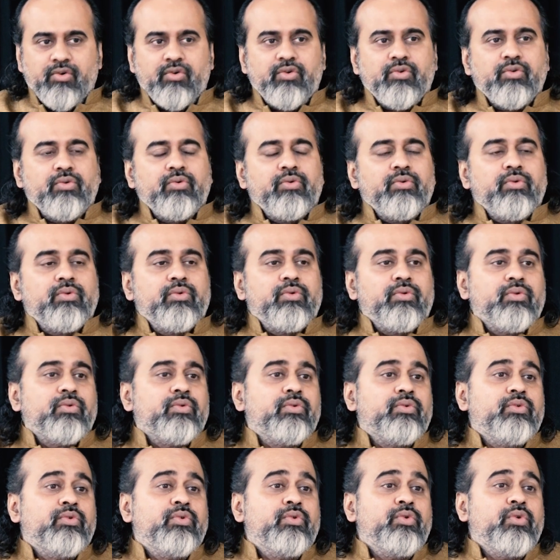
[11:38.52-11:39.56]
to
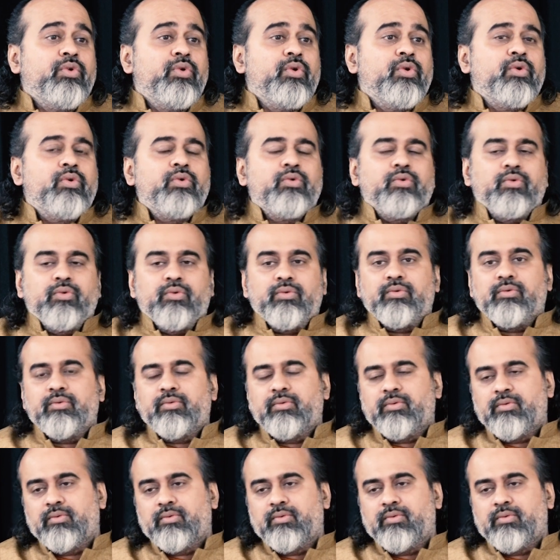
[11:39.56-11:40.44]
know